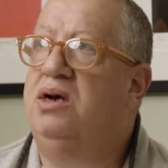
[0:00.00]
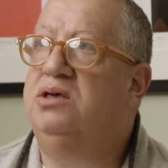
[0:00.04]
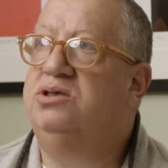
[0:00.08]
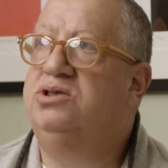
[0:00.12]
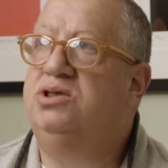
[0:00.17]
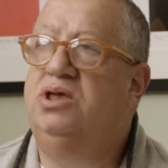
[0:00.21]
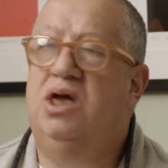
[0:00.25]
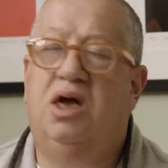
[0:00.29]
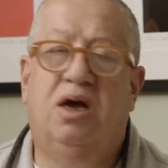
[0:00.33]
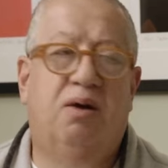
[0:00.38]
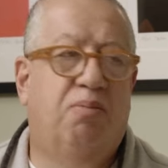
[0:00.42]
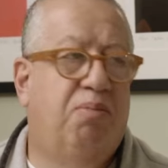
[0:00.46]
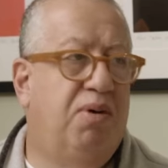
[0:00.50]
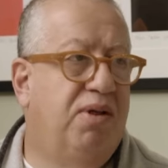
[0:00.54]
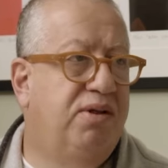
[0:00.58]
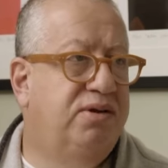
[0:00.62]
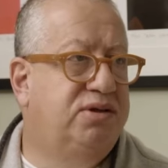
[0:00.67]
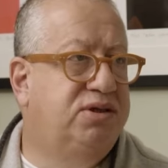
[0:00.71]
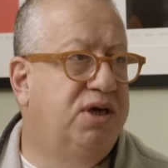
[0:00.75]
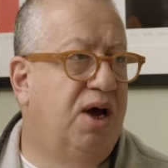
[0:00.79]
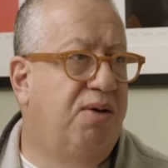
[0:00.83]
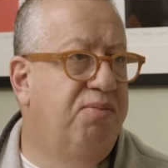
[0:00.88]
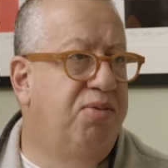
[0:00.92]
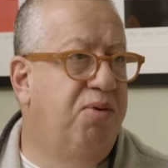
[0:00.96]
a stick by the
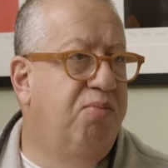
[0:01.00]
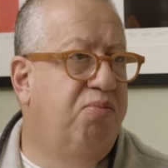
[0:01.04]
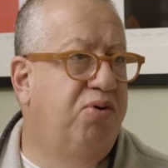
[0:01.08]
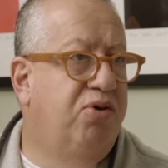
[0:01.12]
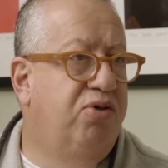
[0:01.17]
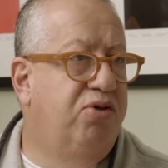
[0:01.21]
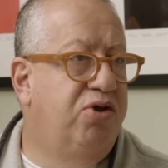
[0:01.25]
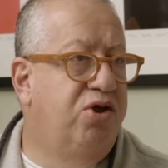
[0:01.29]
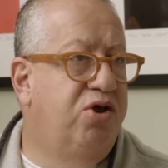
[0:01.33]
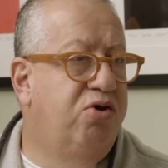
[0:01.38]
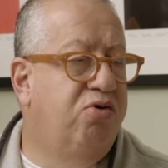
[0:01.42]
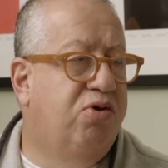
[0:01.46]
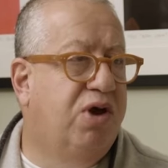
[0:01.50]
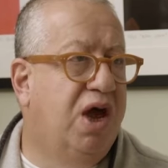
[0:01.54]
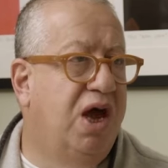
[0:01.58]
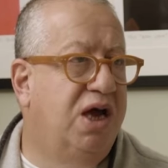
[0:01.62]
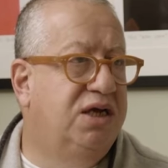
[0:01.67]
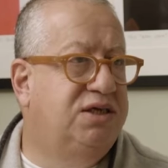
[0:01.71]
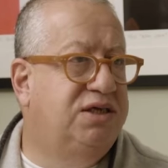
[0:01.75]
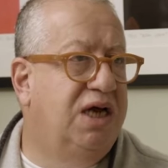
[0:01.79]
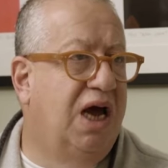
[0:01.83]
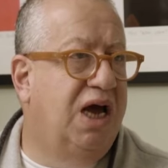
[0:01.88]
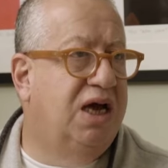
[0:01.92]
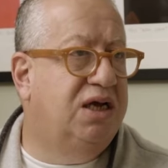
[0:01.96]
time you put the
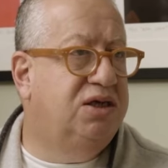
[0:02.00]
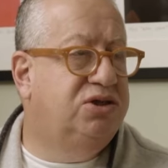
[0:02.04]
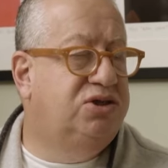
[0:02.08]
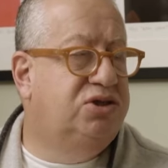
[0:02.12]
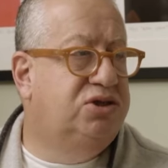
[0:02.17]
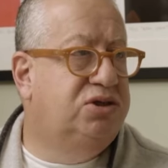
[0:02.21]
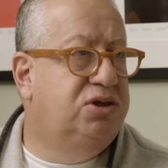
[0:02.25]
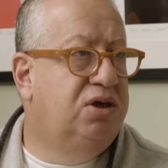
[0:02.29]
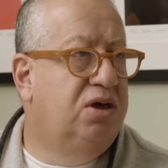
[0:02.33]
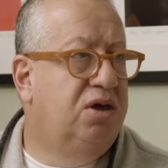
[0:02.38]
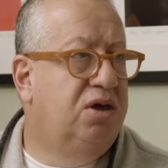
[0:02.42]
UK tax.